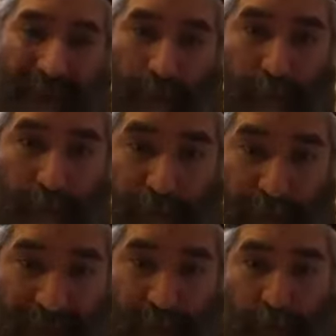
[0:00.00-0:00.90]
I will
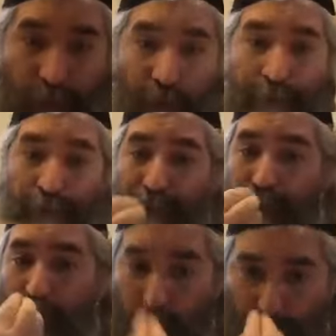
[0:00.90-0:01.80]
bring you the
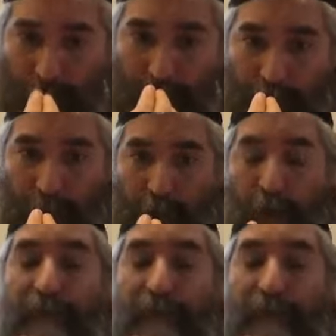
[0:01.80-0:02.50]
tools to